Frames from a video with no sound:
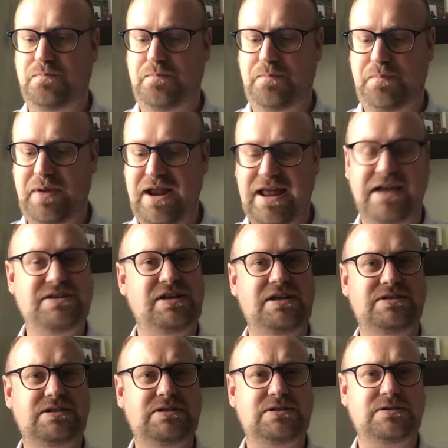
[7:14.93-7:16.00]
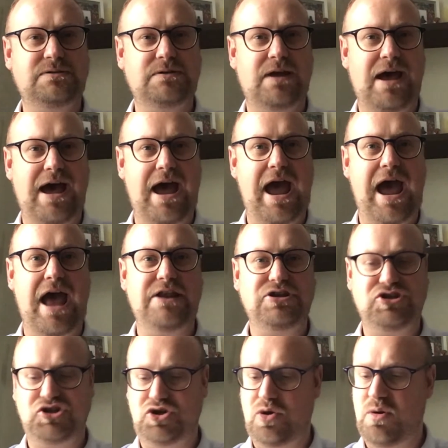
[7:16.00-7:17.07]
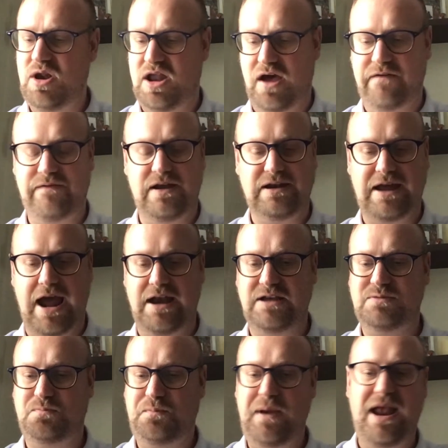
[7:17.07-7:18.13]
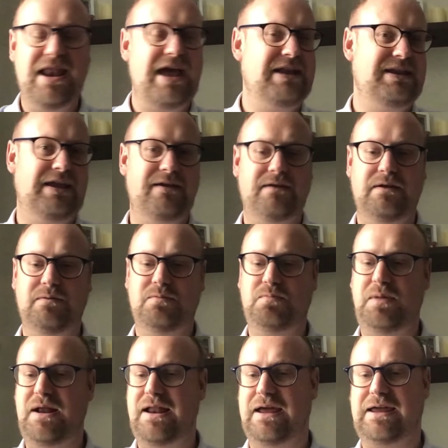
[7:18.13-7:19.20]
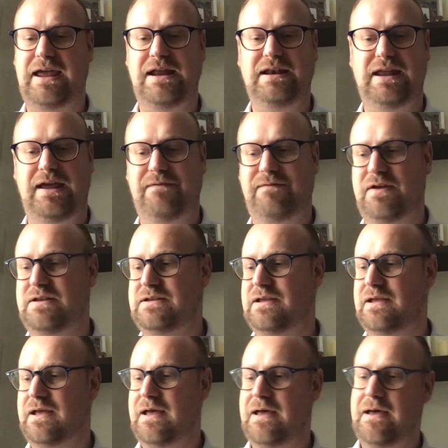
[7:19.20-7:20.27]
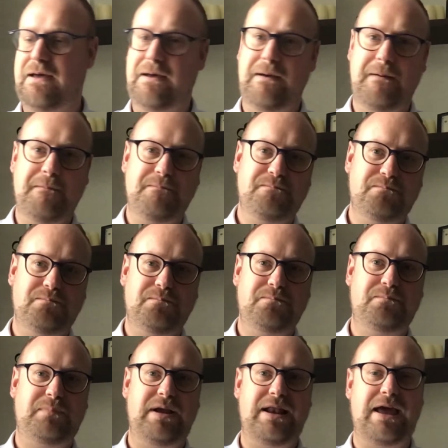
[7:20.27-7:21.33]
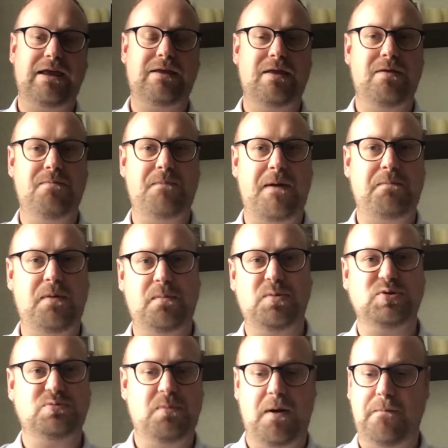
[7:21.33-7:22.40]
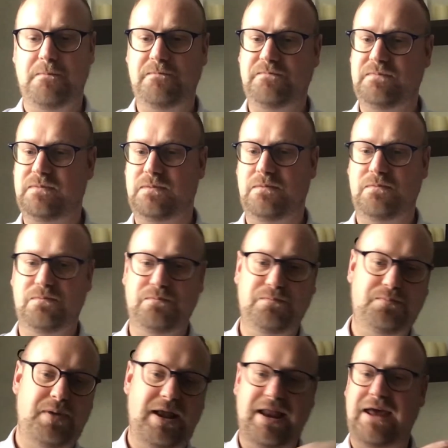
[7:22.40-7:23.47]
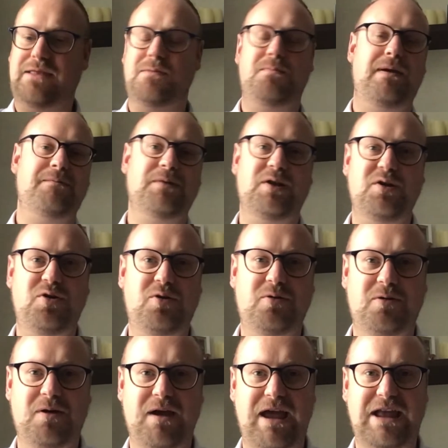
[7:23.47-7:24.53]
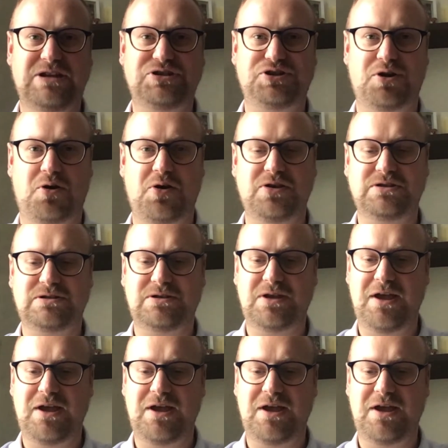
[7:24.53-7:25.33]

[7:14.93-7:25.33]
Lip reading: be like Jesus and show love and kindness? Be like King David. Be like my people's mum. Be like the people who in Shaw's,